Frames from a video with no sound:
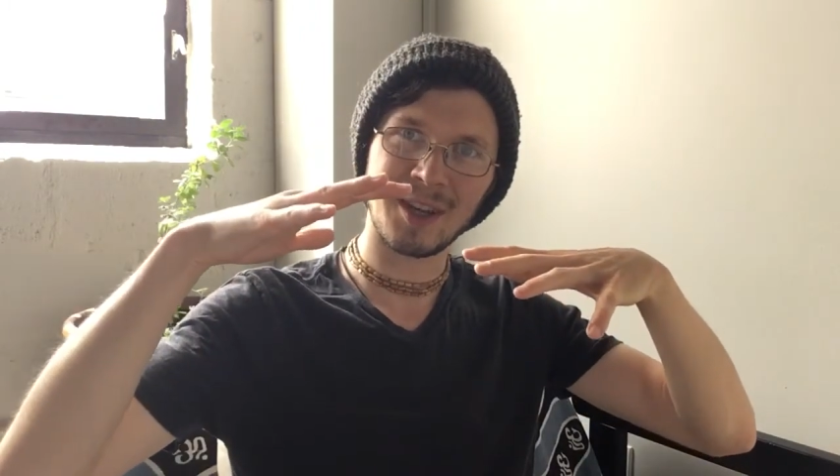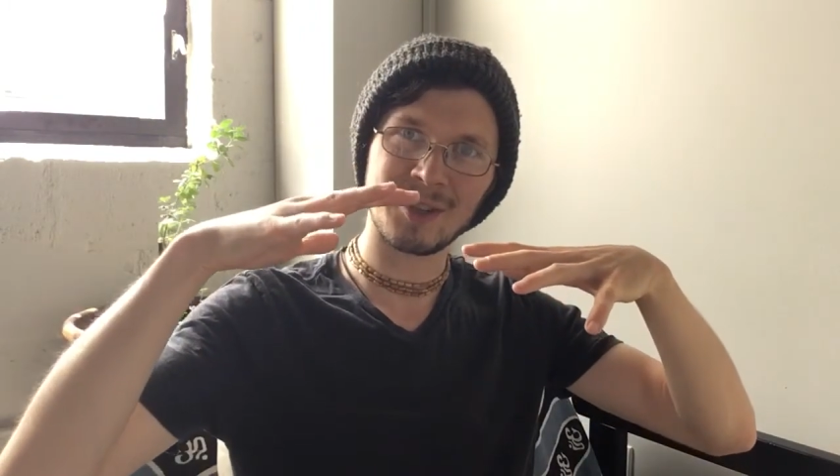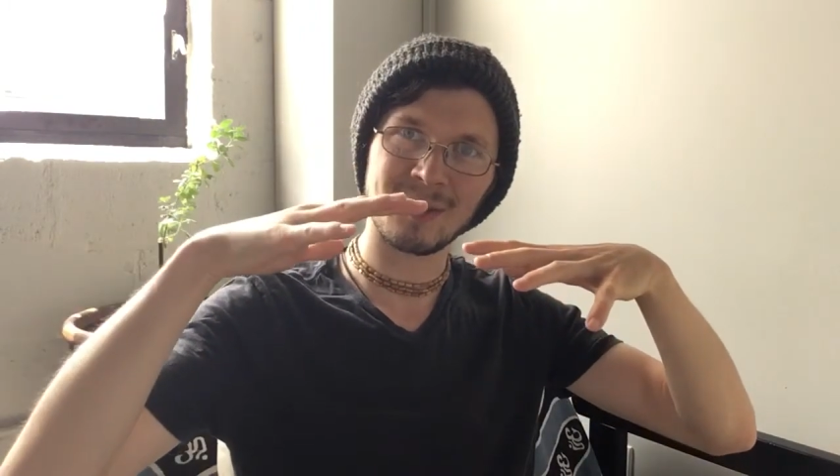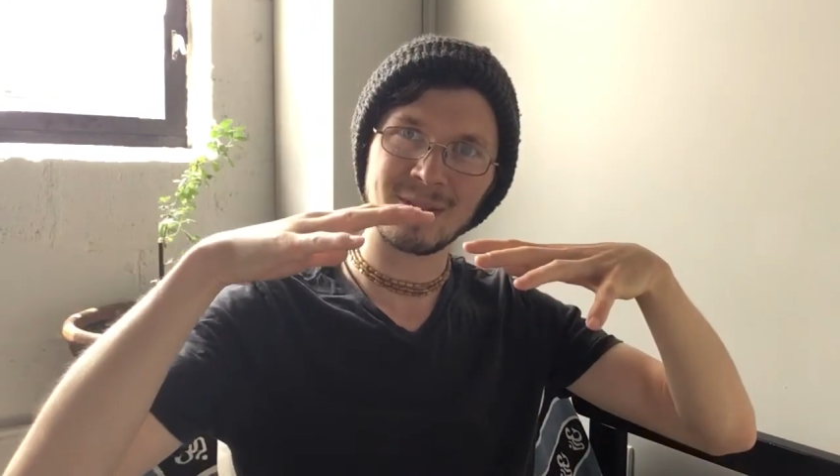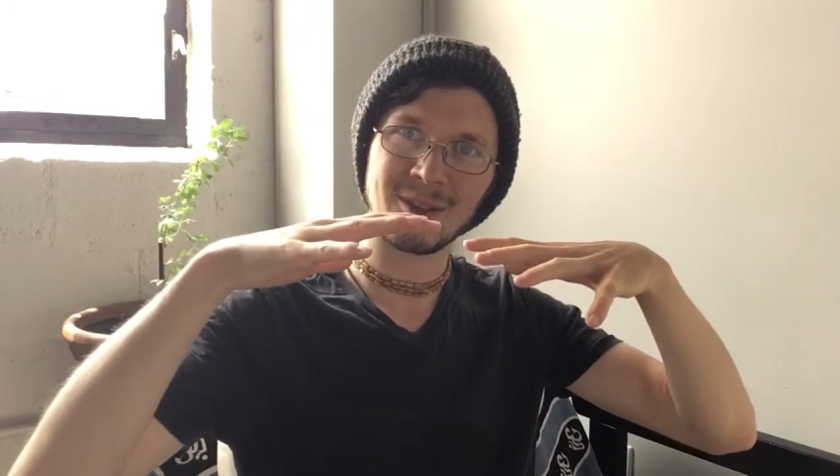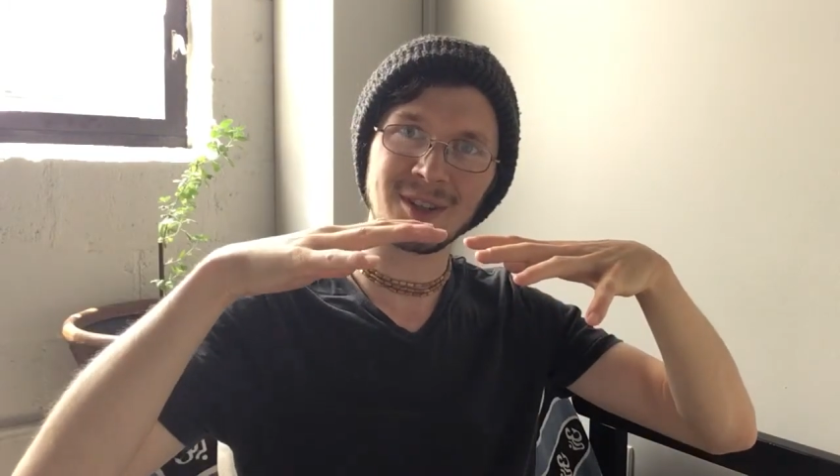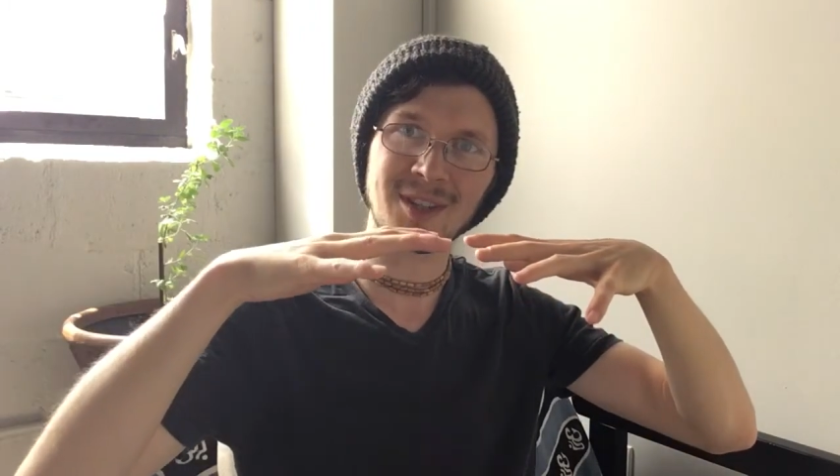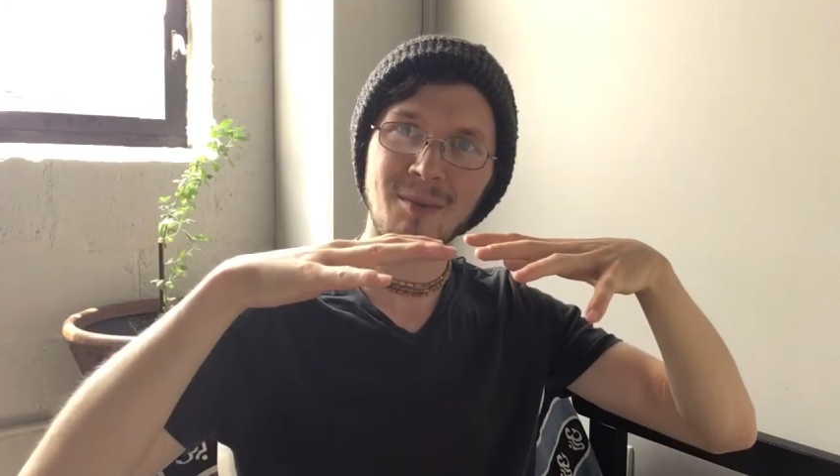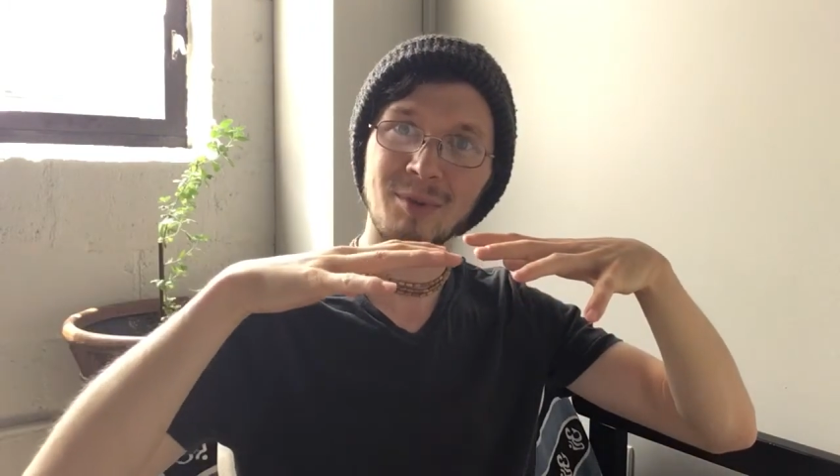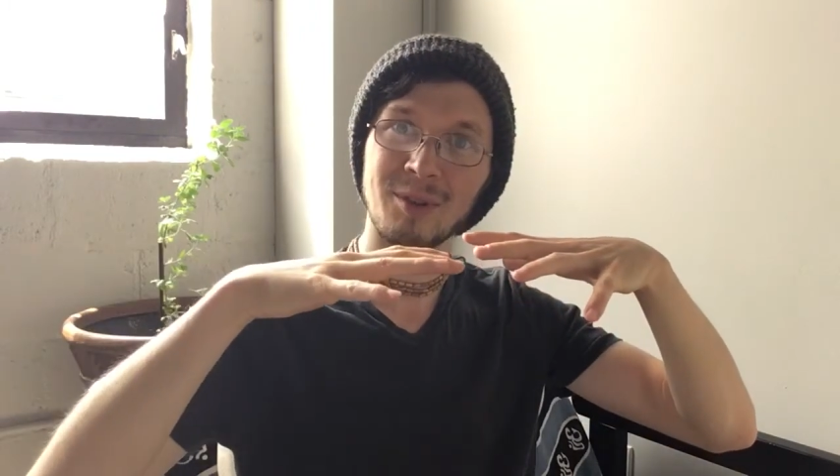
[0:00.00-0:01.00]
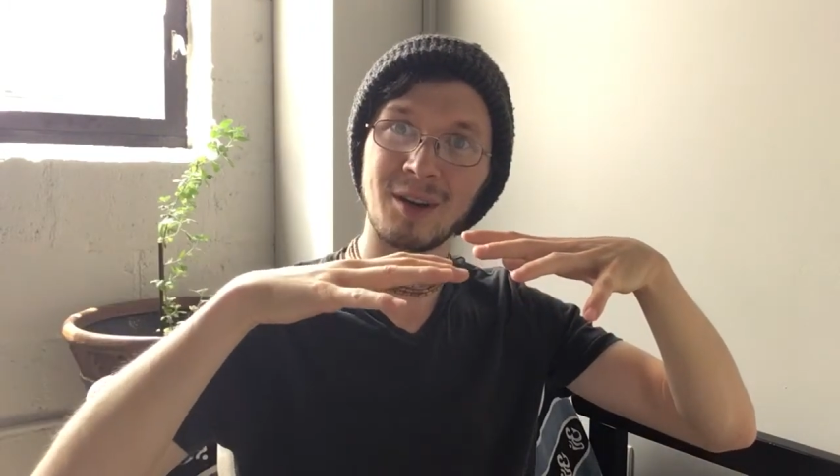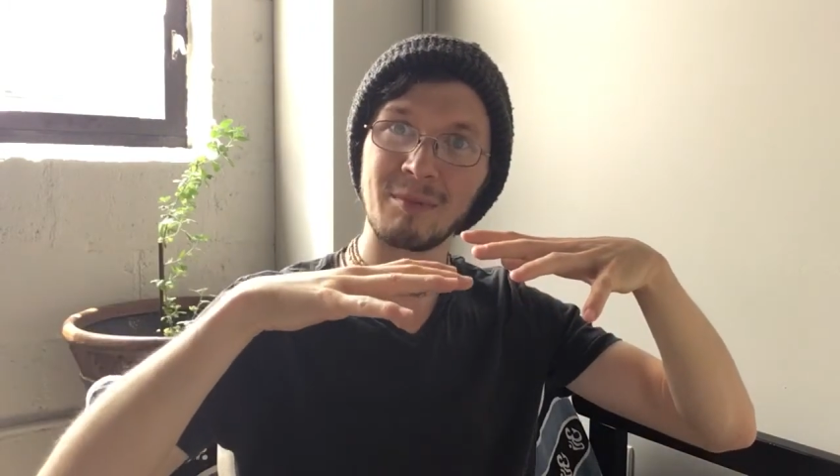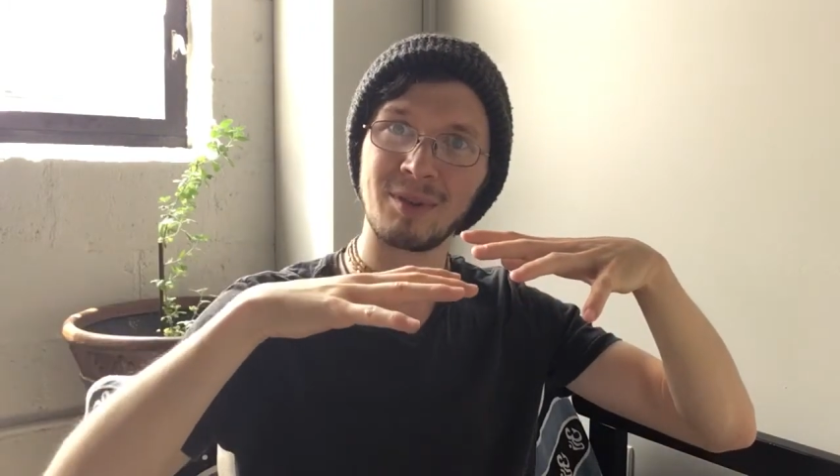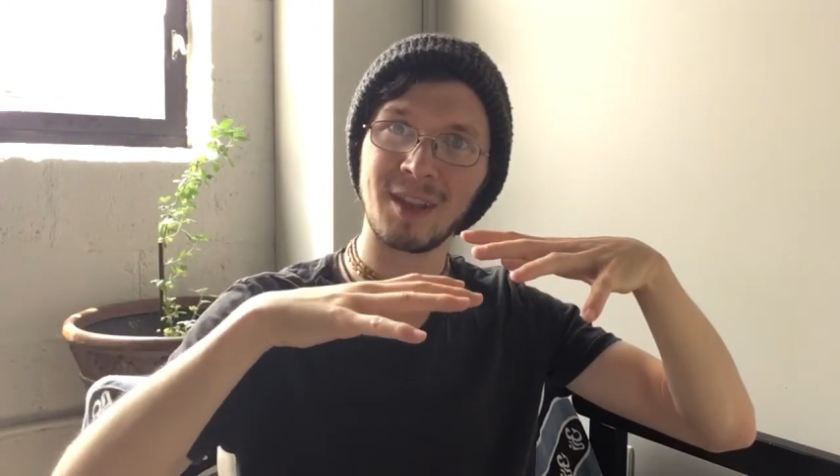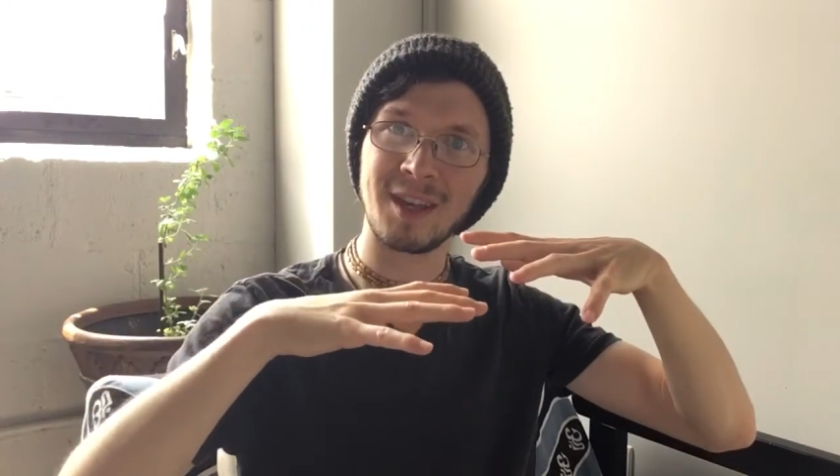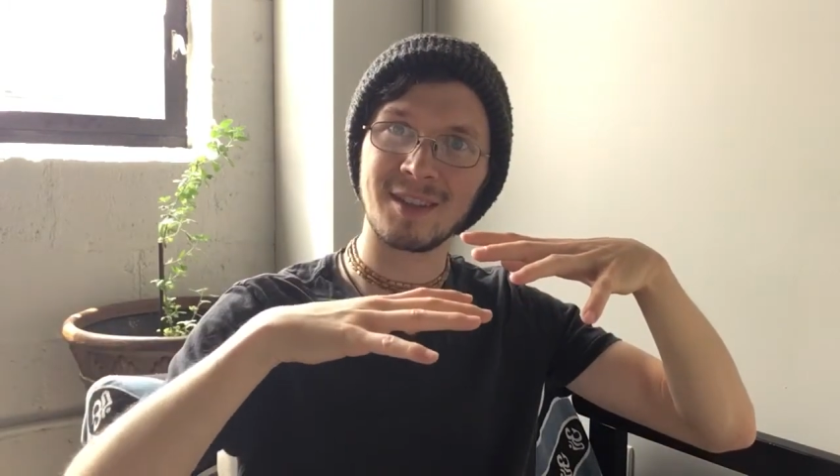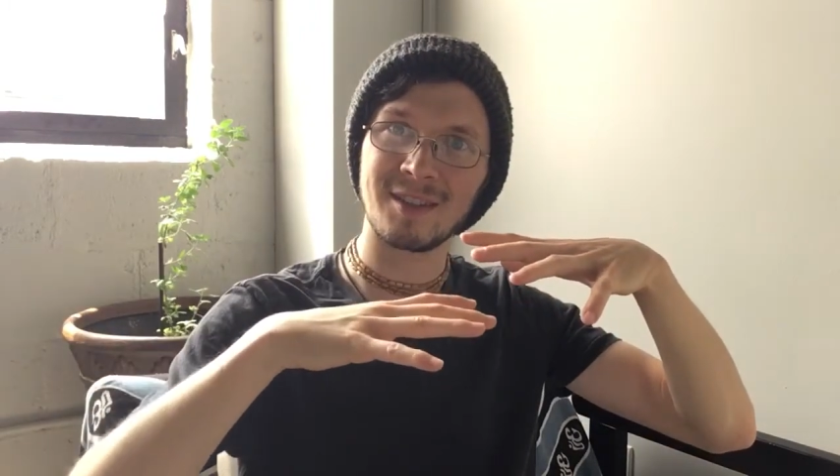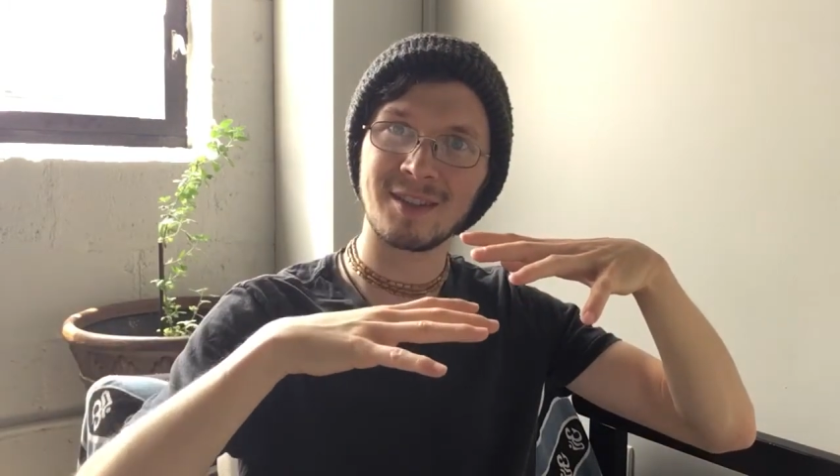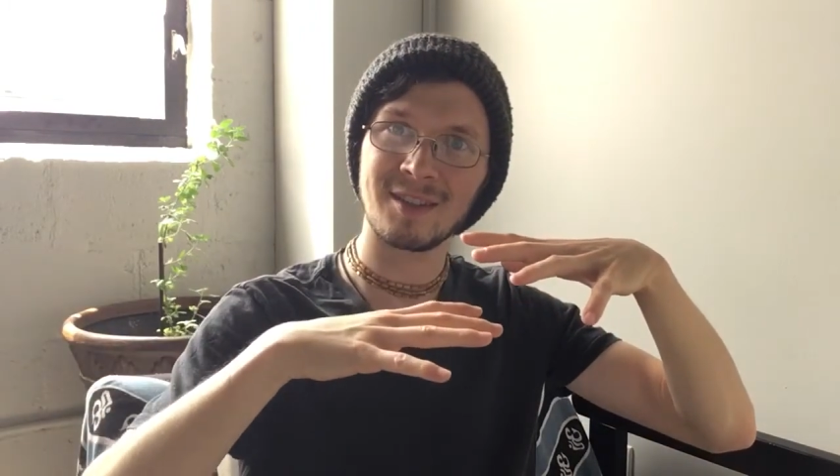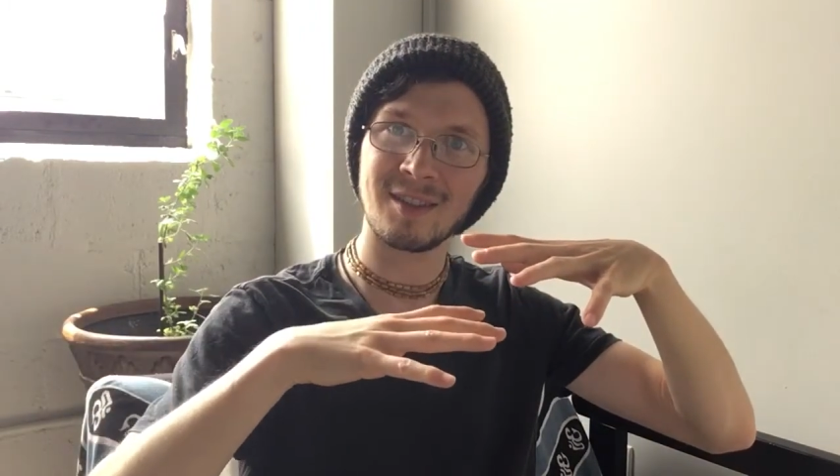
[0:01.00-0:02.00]
enter into the temporary
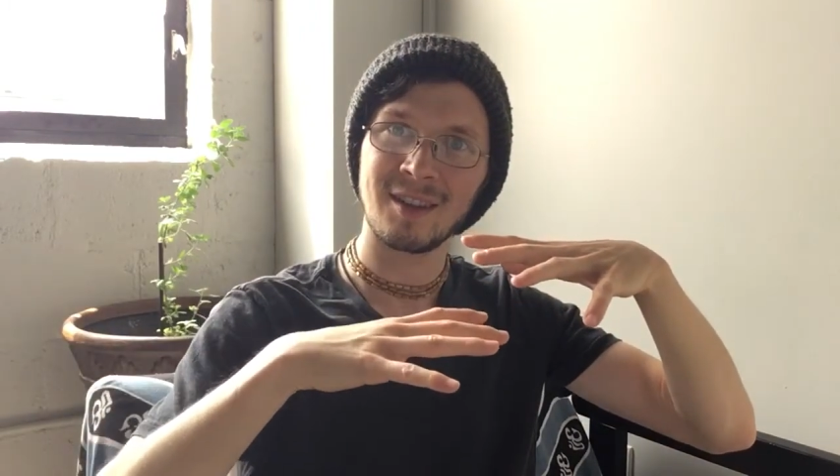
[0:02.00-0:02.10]
place,